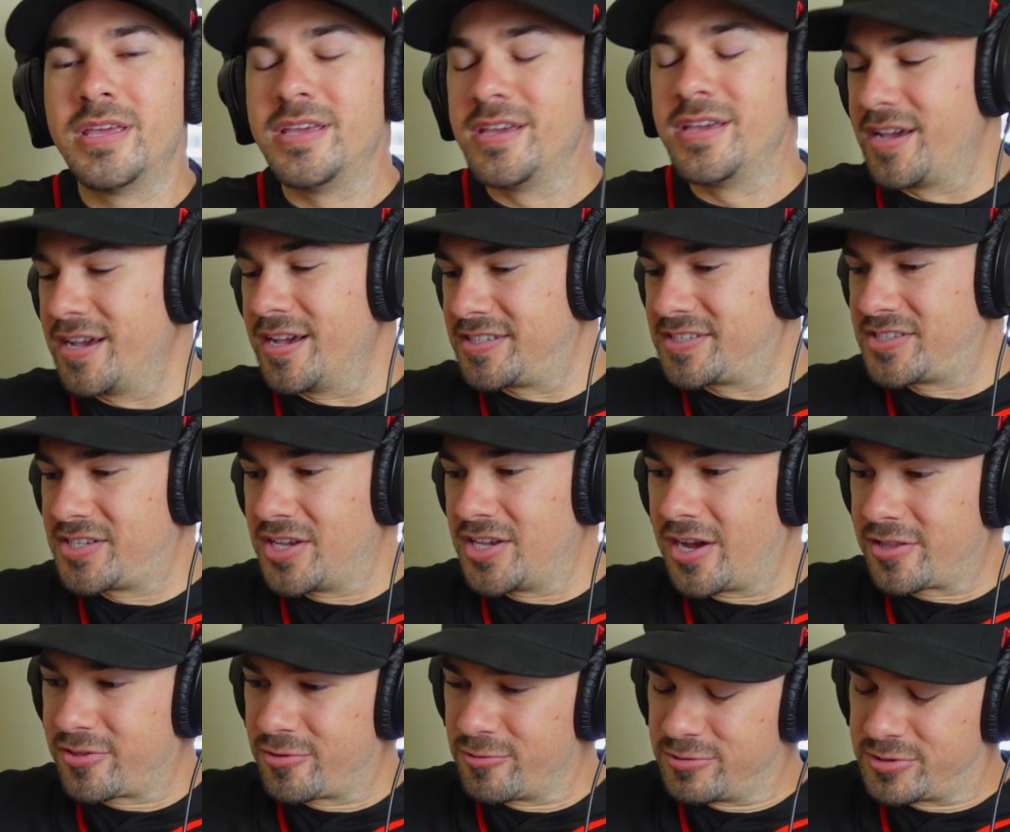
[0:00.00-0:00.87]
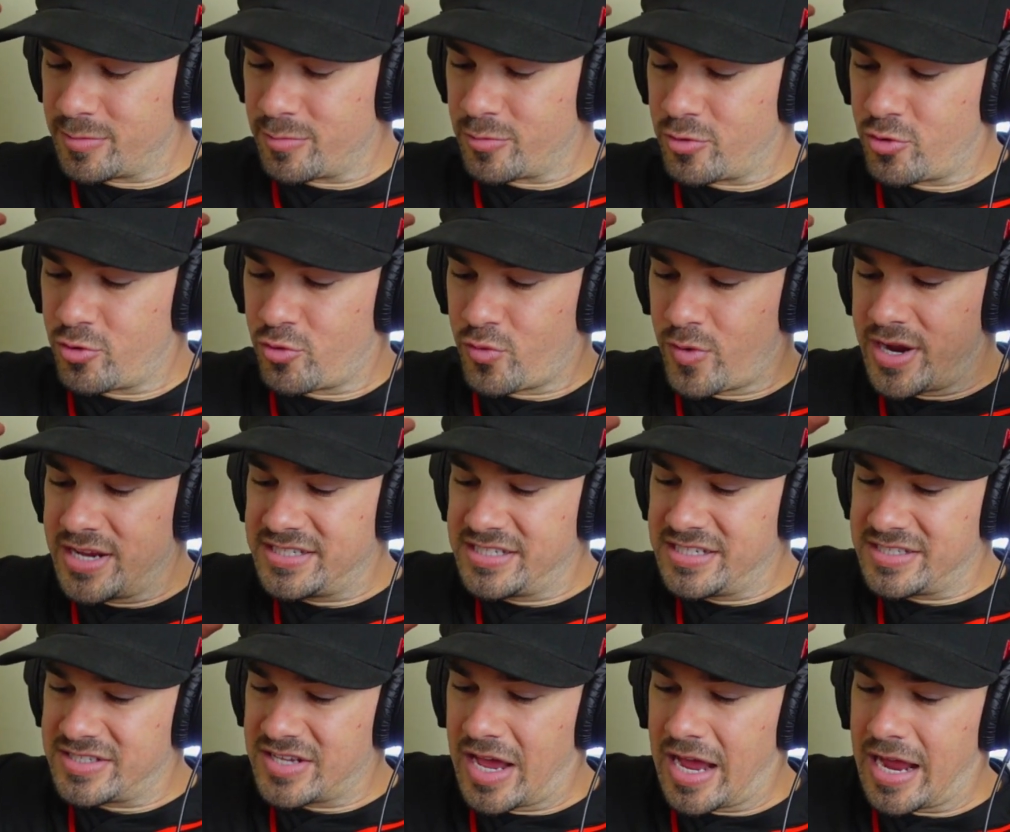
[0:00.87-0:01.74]
You get sucked through some
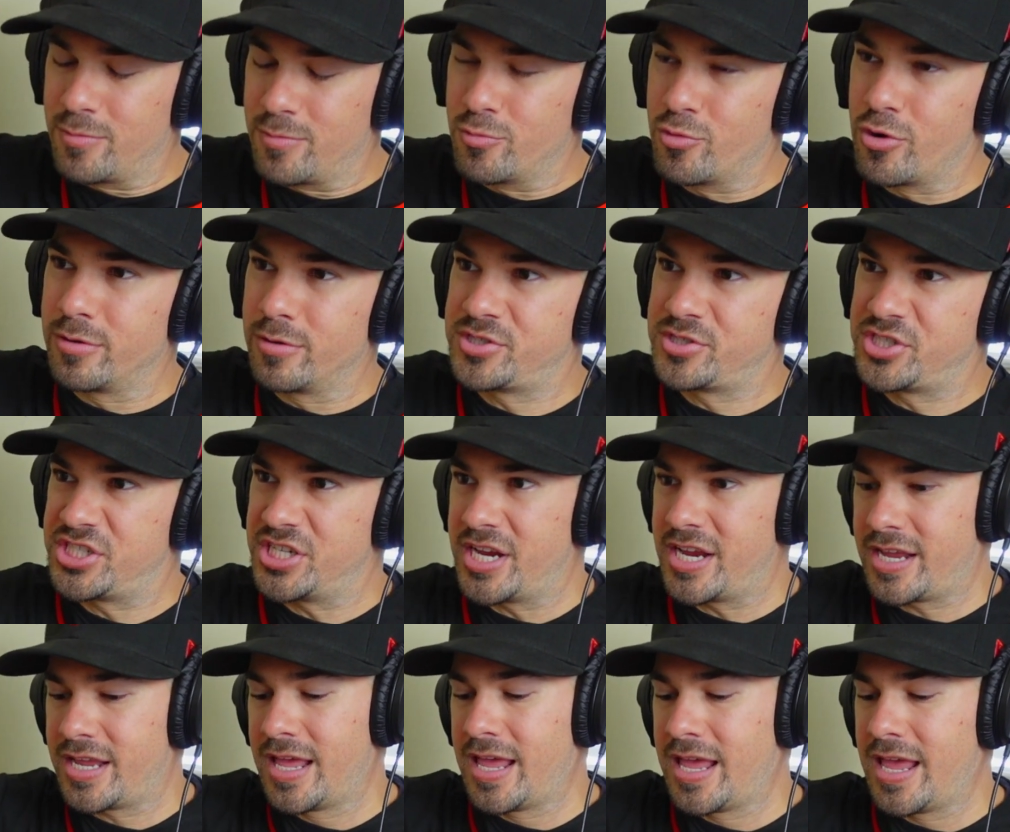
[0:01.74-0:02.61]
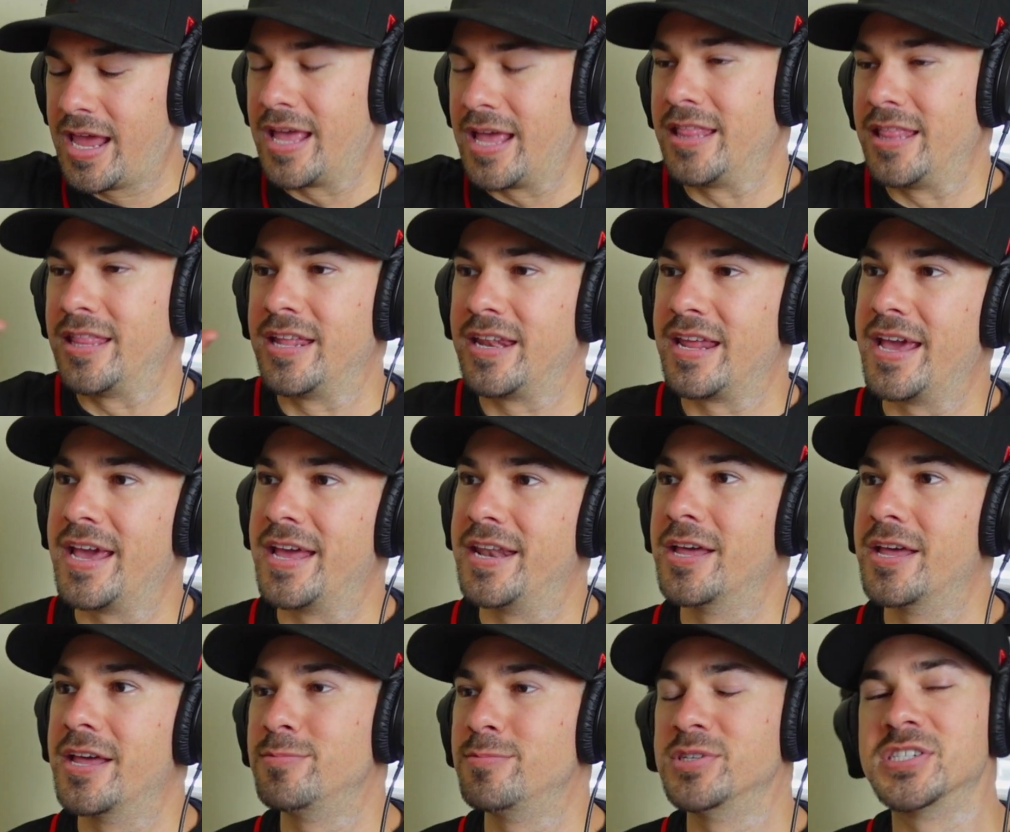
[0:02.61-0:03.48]
crazy time warp shit, and then you
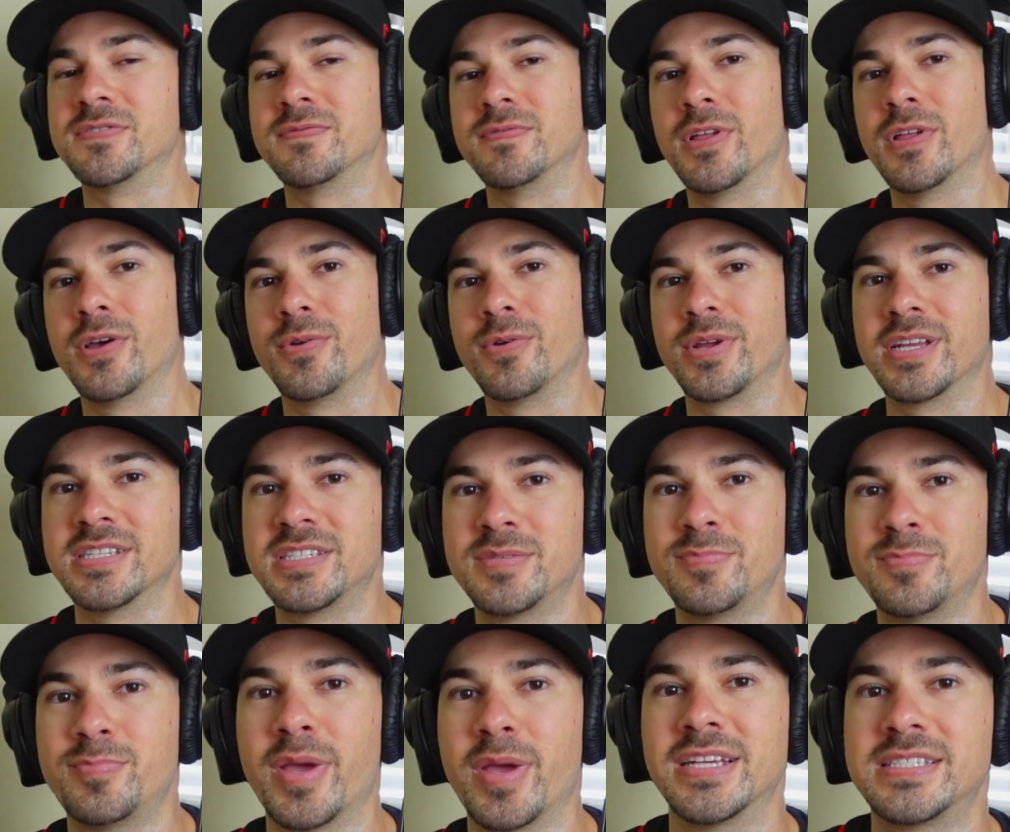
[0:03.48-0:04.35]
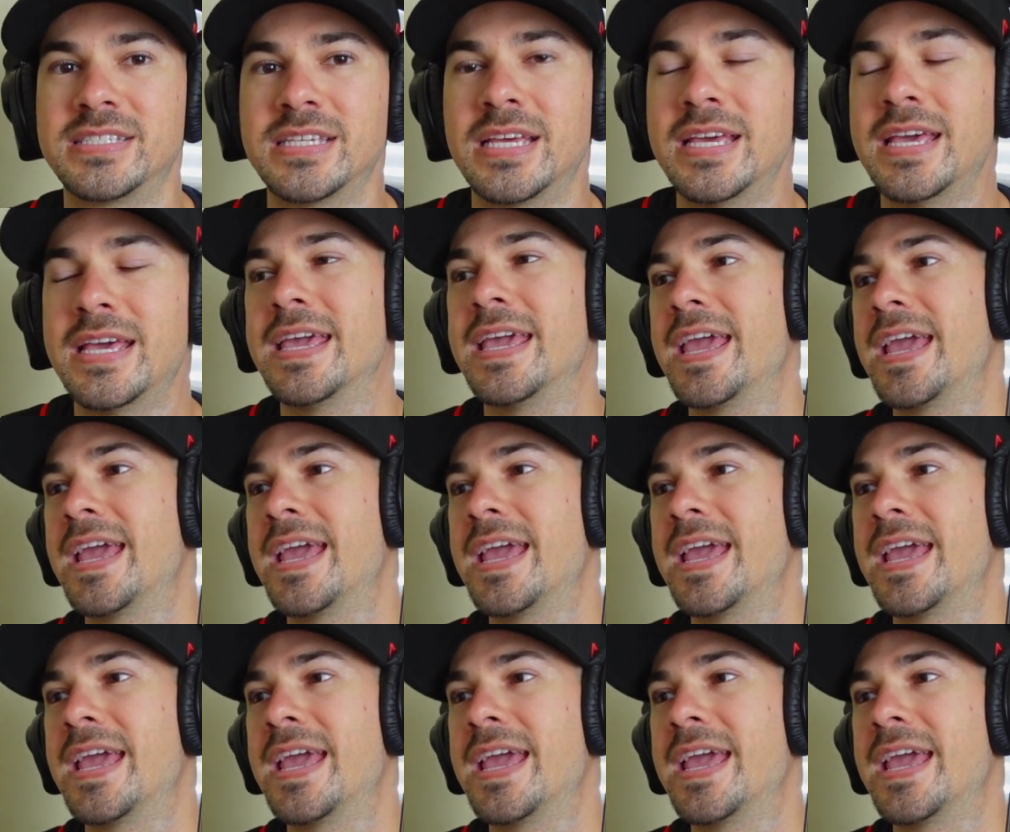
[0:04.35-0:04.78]
end up just floating in space.